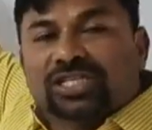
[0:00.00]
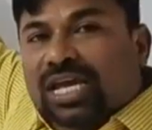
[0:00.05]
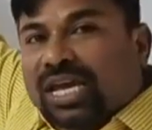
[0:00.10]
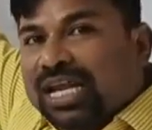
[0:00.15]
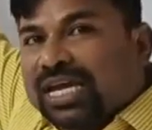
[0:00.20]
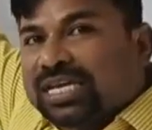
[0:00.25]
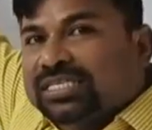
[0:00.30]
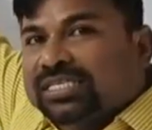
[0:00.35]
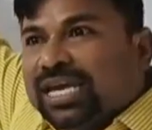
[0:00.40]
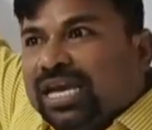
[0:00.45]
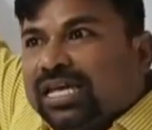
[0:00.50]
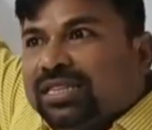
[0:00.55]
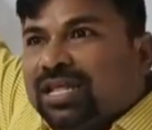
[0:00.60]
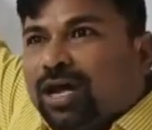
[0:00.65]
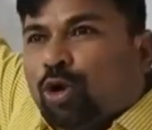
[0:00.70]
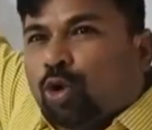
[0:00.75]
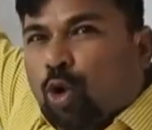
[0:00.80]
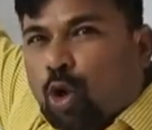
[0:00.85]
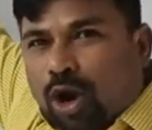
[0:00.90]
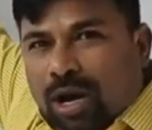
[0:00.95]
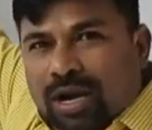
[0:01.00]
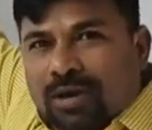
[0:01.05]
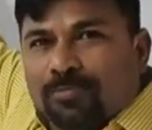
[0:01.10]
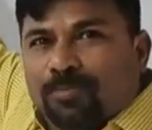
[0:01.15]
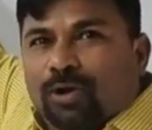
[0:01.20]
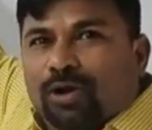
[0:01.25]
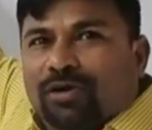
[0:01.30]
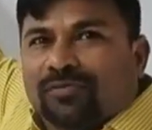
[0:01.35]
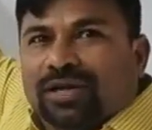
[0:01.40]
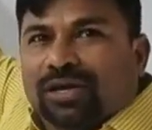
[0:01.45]
shall I say the roll
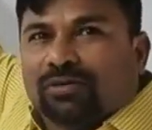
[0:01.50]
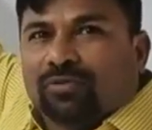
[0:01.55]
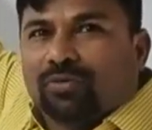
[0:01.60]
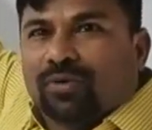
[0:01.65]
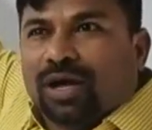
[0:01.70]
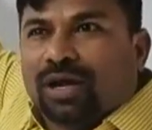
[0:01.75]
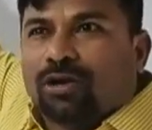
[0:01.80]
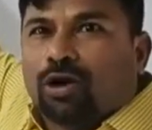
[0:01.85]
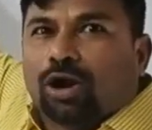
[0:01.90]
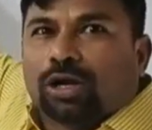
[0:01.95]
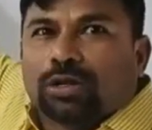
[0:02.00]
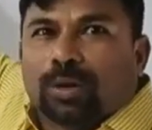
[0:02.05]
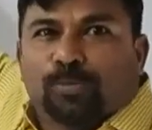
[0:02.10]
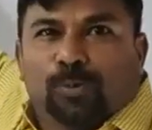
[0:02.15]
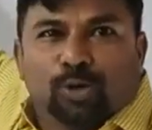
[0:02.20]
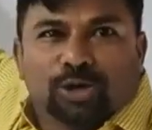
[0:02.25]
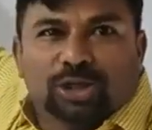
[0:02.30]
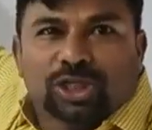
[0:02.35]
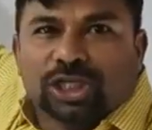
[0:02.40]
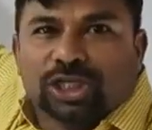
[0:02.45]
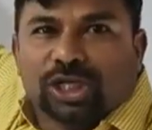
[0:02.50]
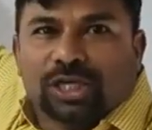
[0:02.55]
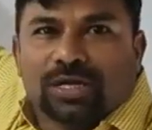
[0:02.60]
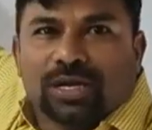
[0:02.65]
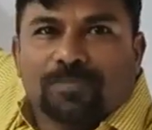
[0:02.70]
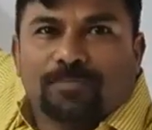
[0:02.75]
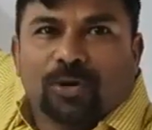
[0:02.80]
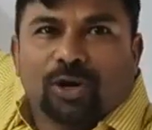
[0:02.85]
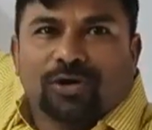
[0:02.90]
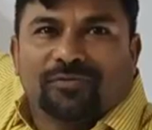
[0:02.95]
number of that one or the position
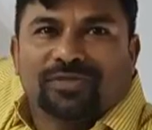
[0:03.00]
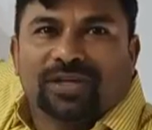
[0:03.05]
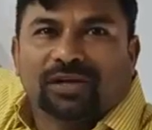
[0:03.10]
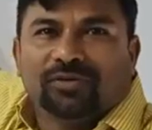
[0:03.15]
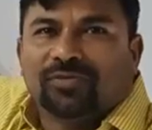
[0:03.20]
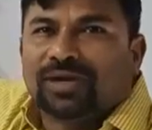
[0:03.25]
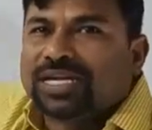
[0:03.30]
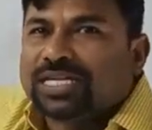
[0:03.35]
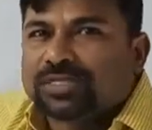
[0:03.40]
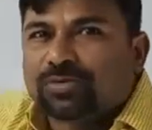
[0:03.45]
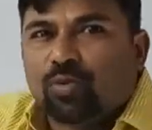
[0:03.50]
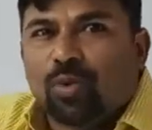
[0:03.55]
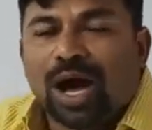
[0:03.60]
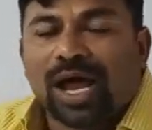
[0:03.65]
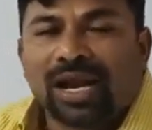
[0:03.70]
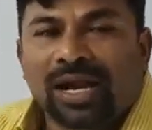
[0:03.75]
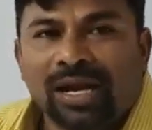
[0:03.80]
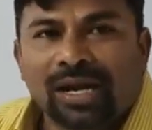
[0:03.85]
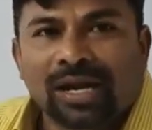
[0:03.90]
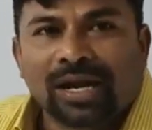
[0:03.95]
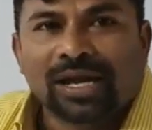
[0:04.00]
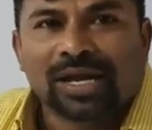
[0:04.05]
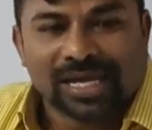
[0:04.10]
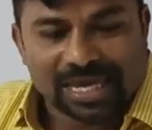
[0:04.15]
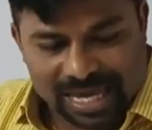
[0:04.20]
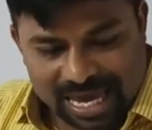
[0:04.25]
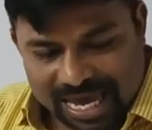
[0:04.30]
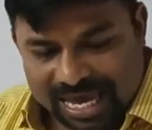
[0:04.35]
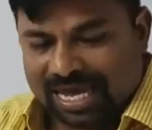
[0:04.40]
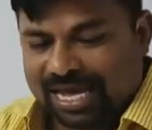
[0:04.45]
number of that one is 1?
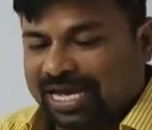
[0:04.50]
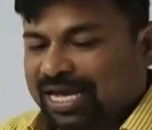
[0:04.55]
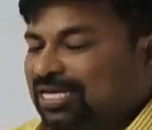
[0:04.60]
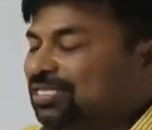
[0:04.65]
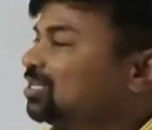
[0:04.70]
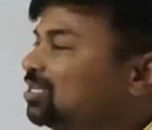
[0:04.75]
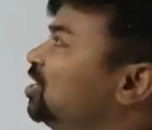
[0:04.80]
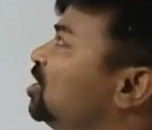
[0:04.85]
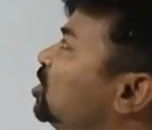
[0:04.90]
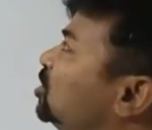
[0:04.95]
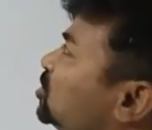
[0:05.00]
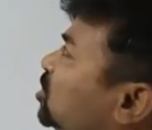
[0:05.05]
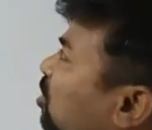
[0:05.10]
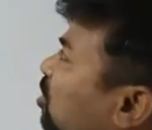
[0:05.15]
Yes.